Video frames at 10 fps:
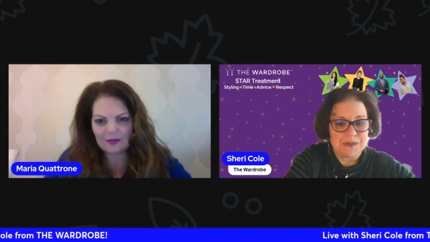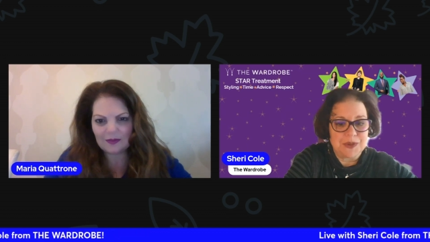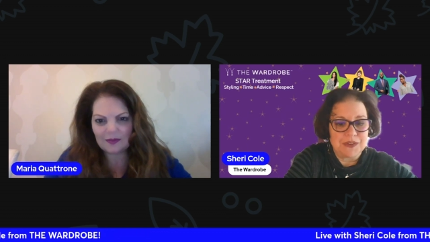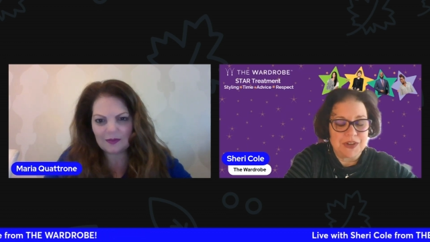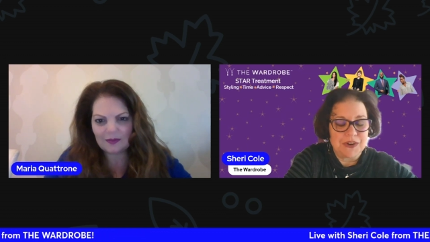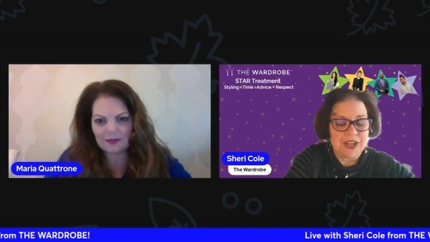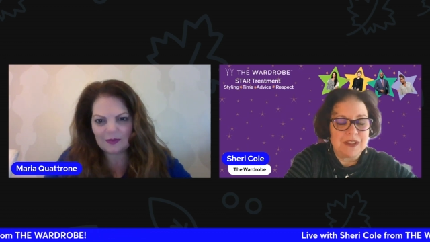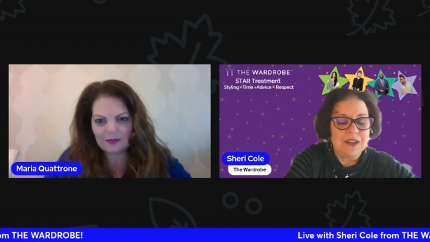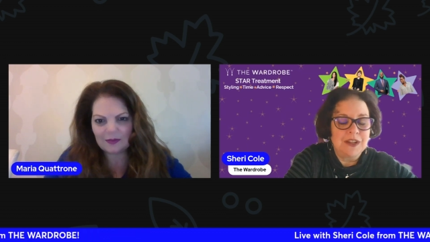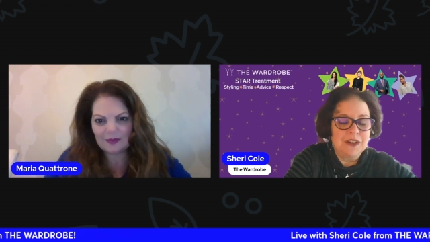Speaker 1: We have a grant
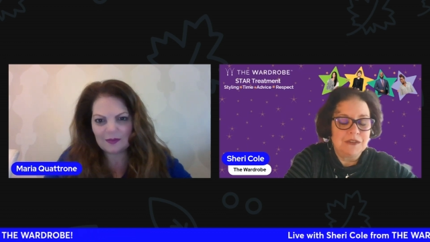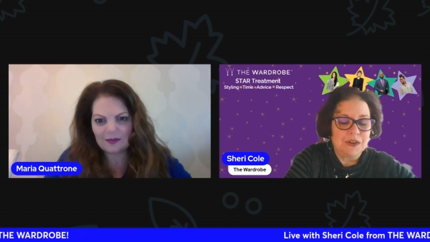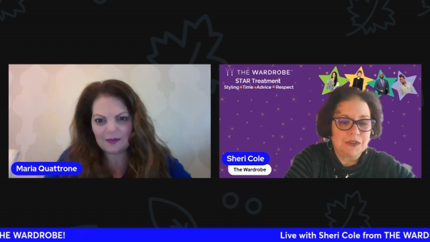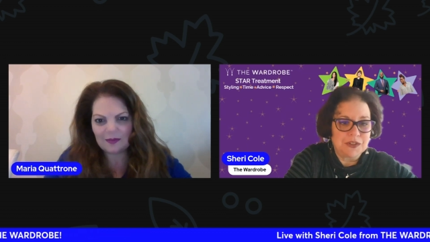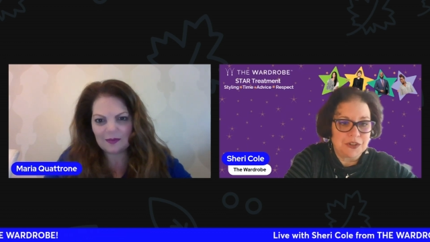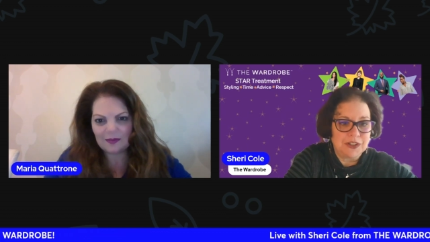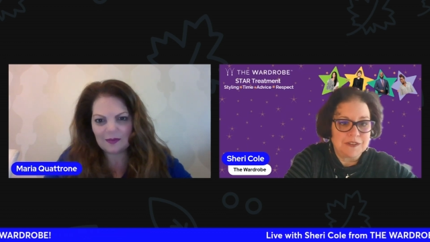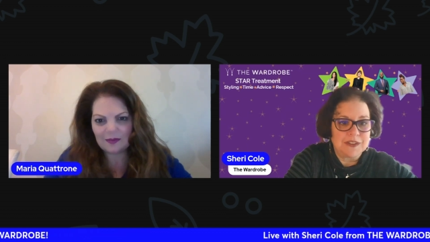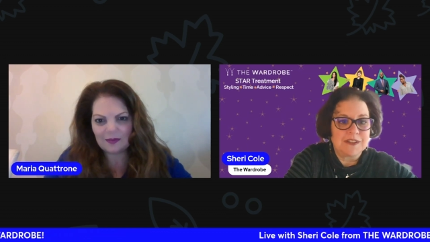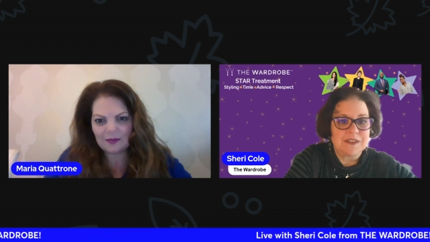for returning
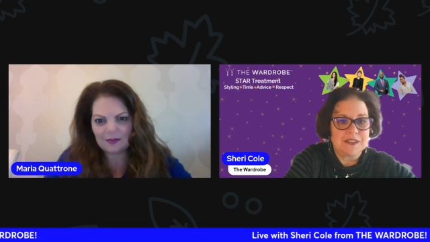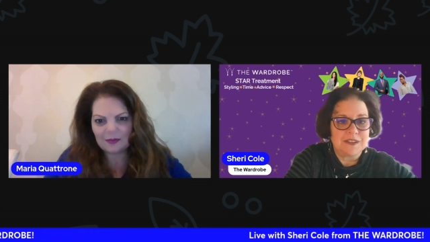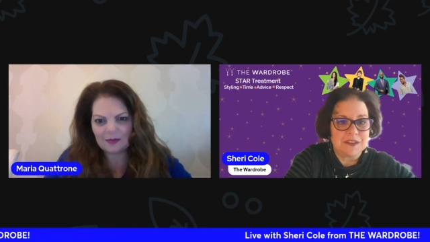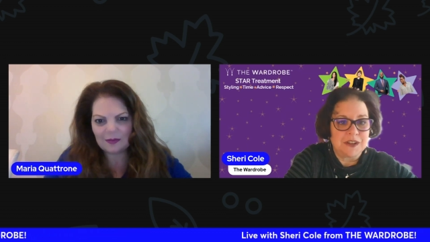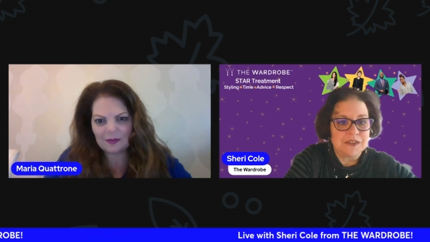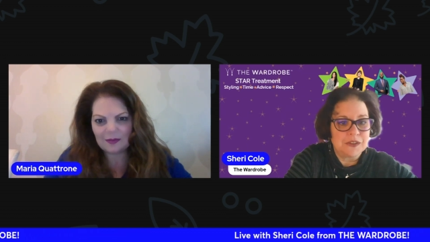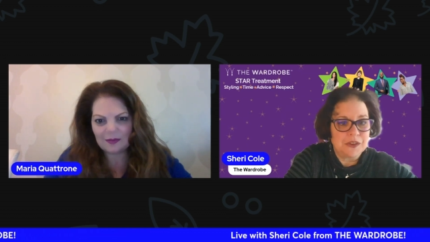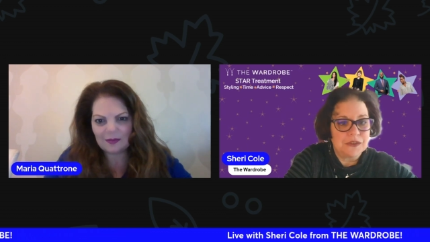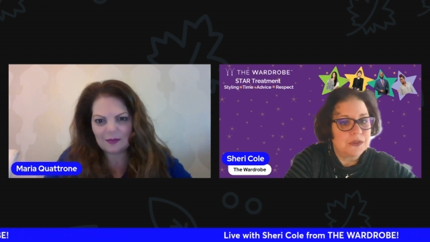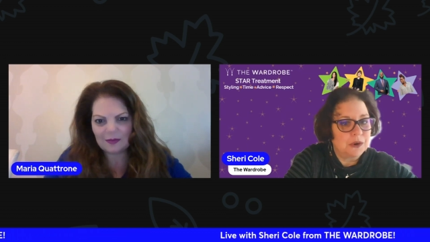citizens and also
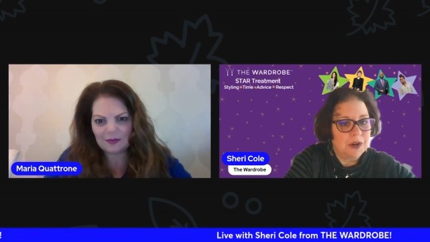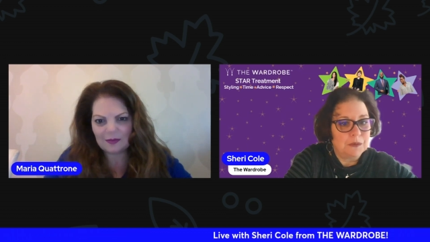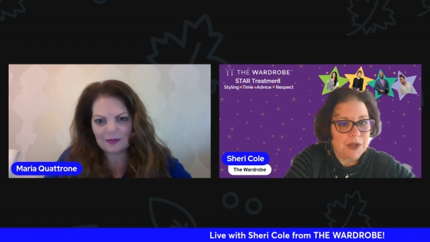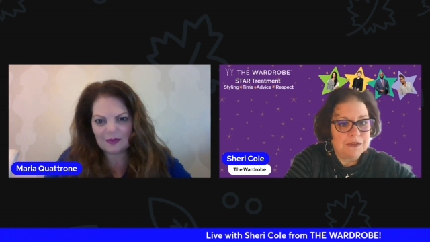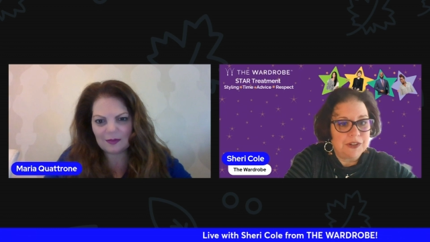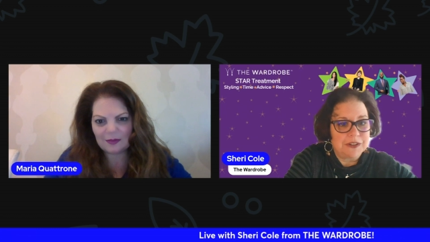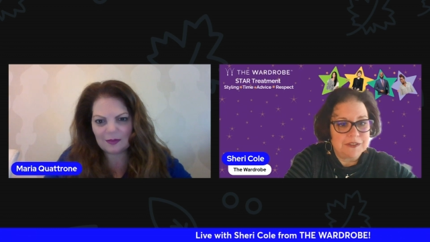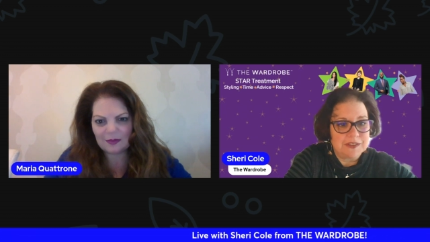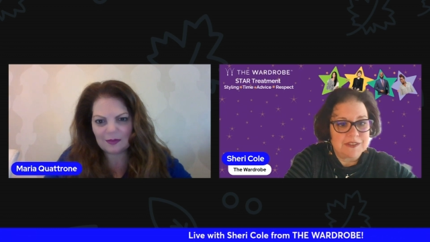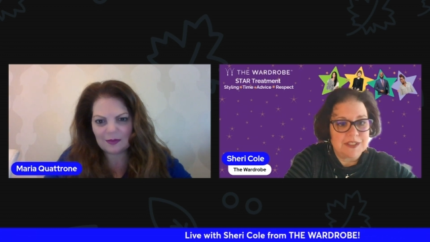those who are on welfare
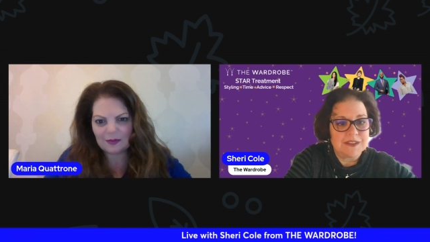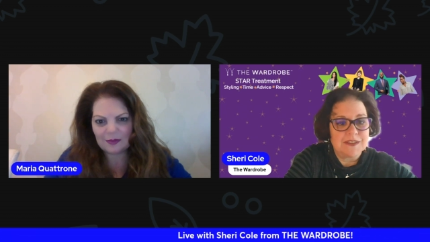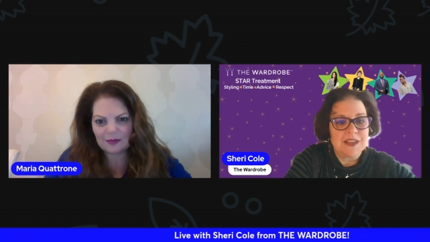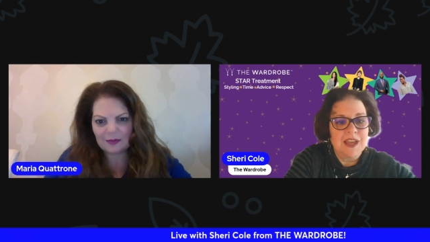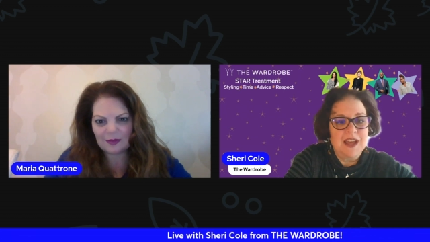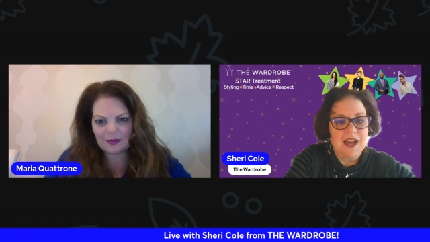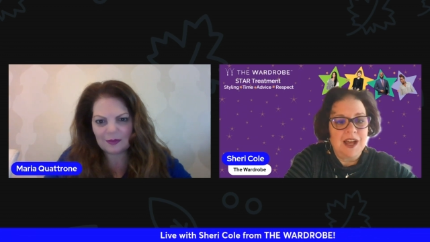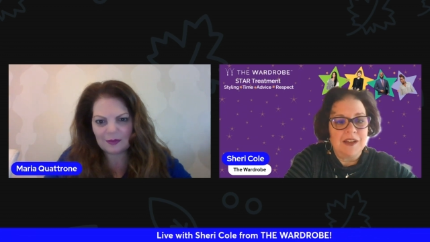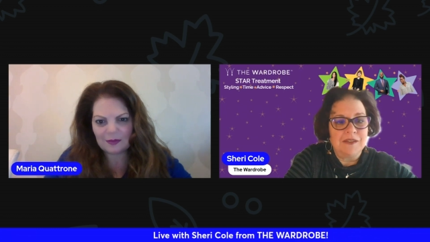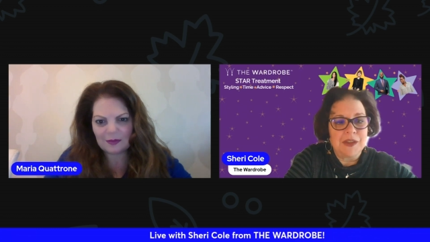assistance
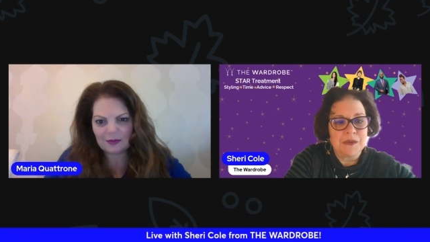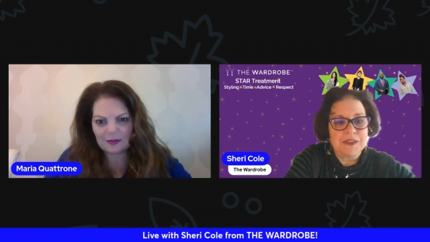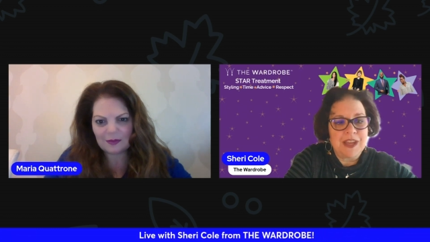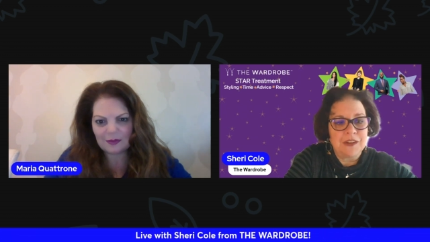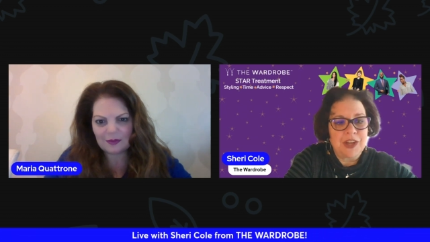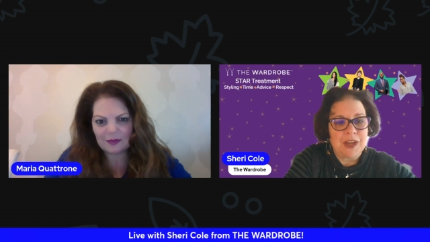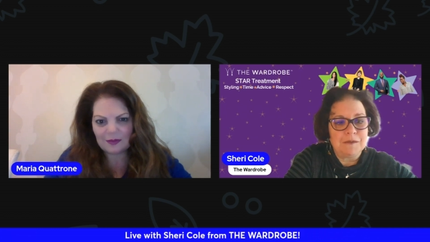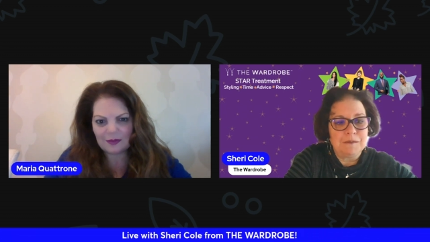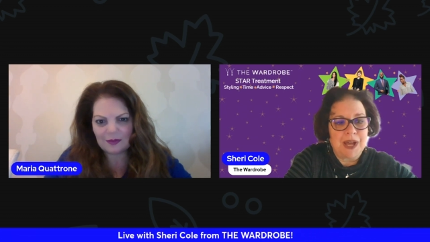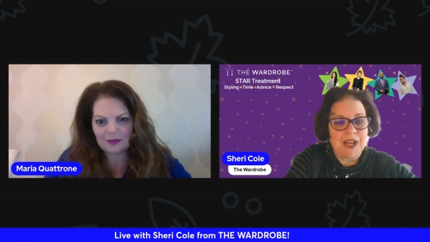um, that was held
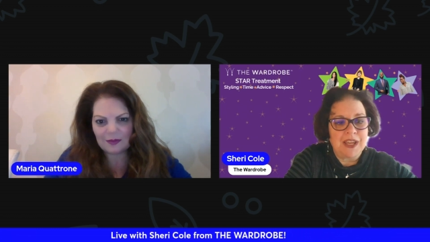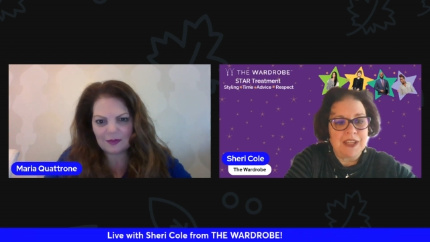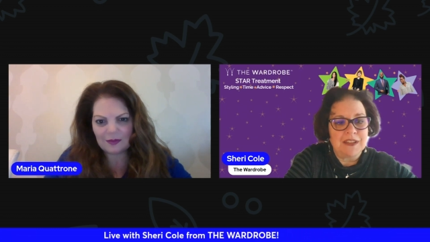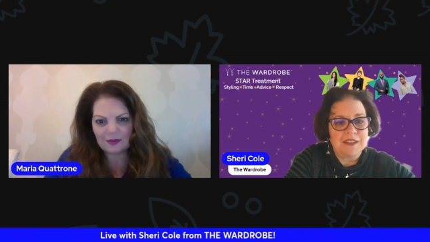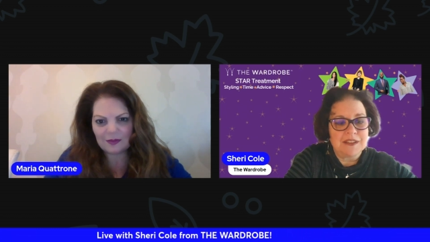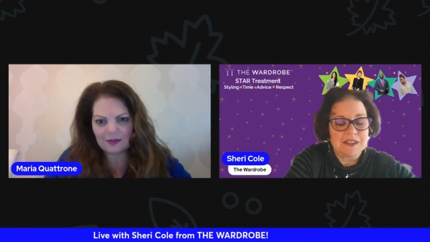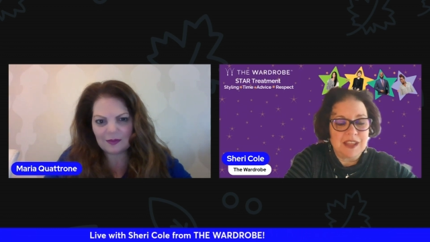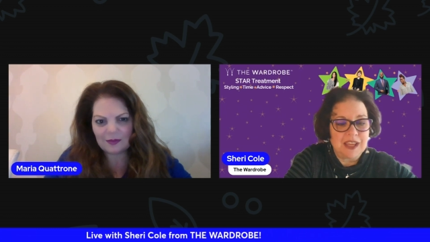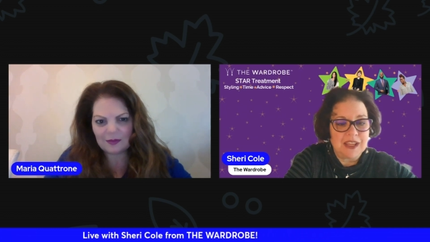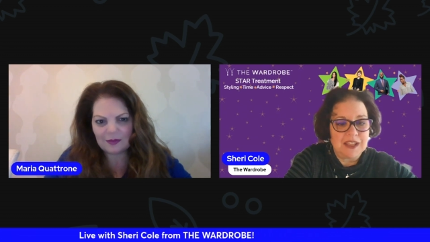up by the
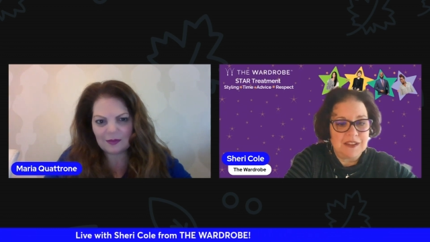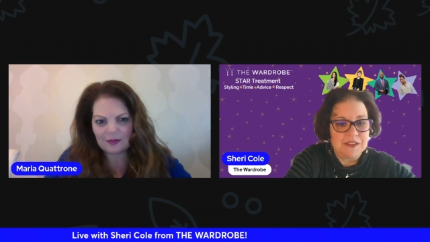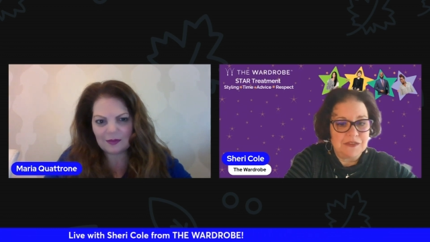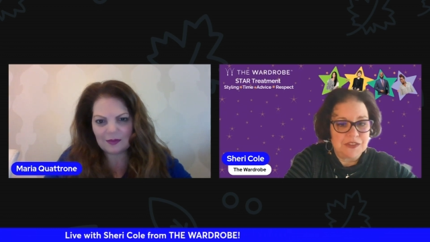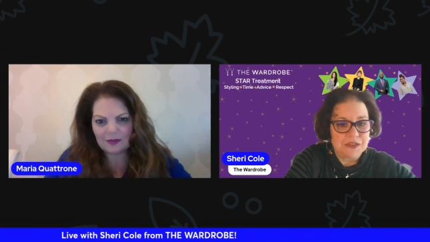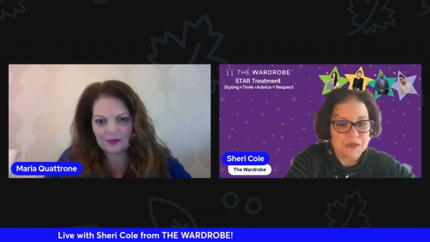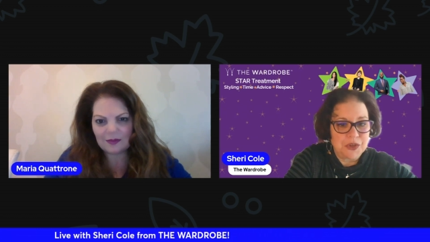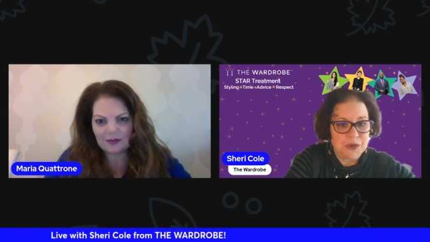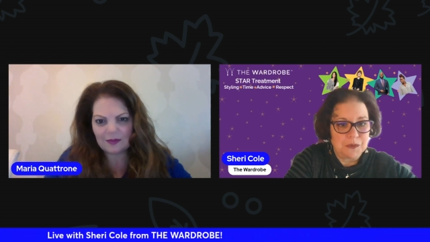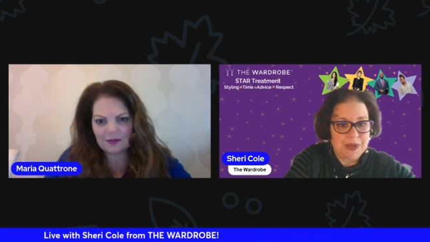delay in the fiscal
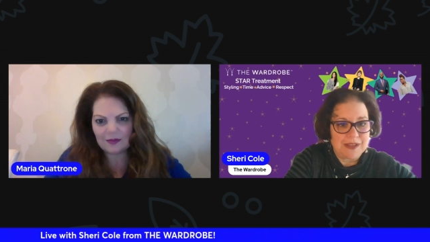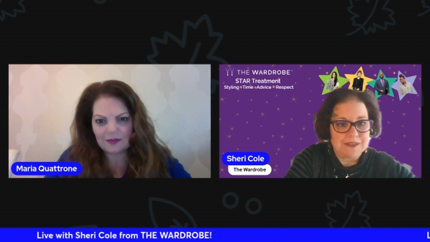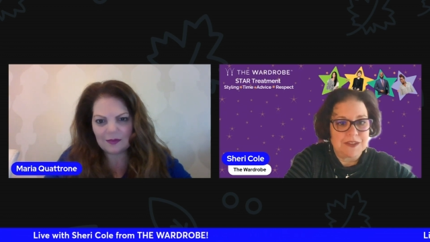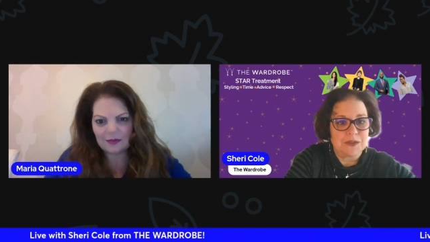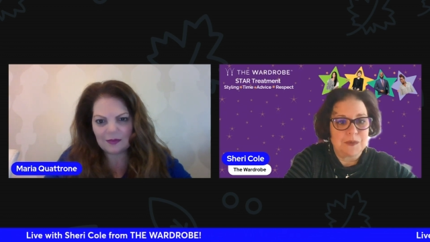code passage.